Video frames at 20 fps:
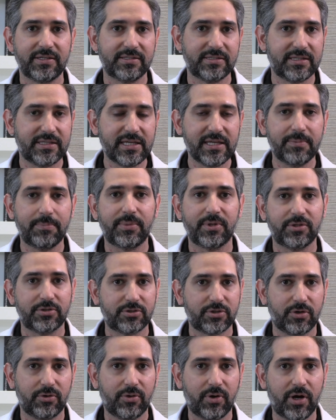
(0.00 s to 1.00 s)
is deep, and
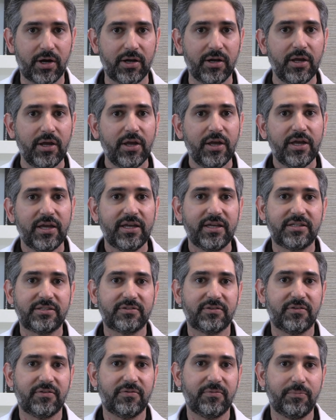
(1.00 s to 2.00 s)
so on,
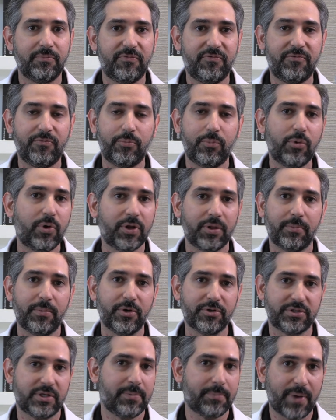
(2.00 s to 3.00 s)
it's one of the
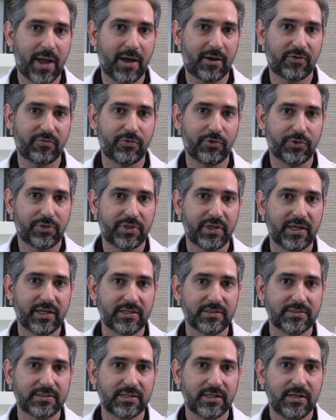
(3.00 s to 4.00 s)
most impactful
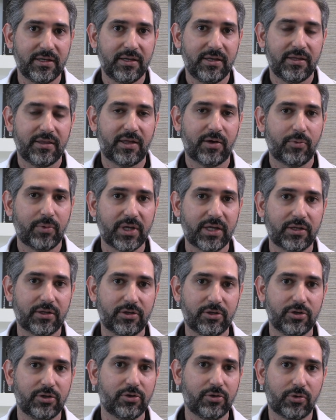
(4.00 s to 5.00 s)
things that we
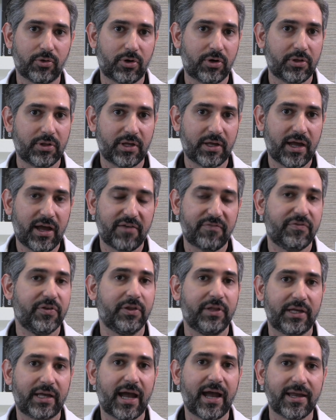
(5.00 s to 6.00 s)
can do, or that I
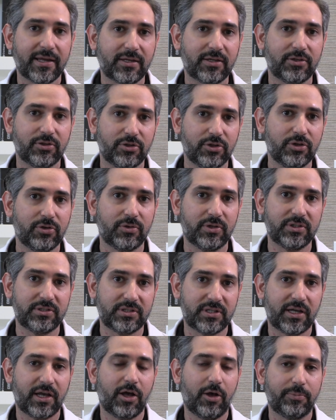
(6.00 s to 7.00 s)
feel like I can do,
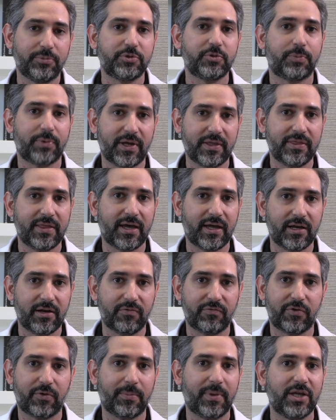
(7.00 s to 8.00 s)
is to help spread that
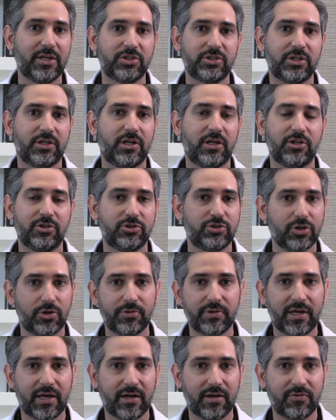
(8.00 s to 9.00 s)
information and
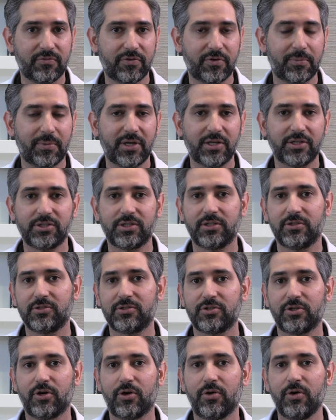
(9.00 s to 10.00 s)
show that information.
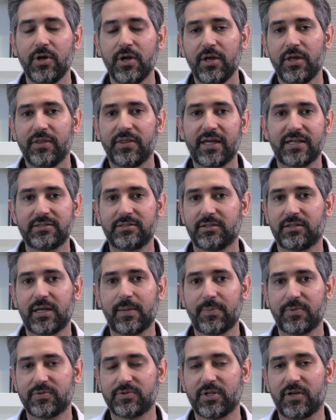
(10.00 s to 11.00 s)
So that's the
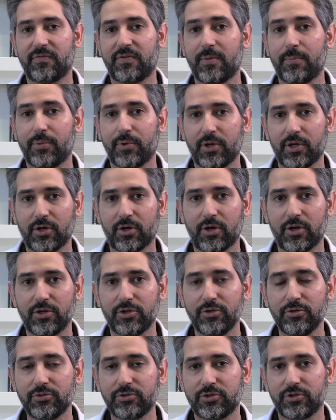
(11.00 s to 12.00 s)
type of stuff I'm putting
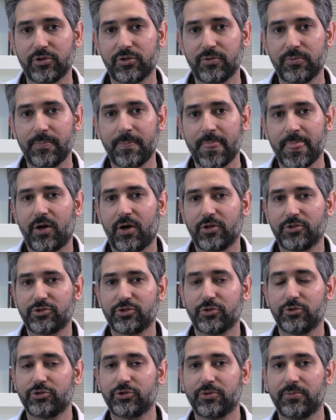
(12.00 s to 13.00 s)
on YouTube. On
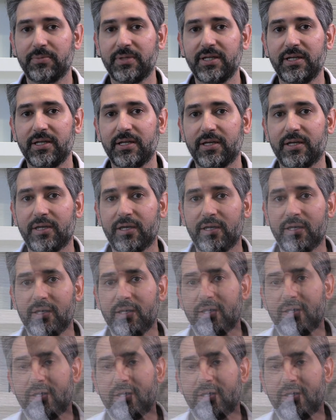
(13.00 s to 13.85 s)
social media,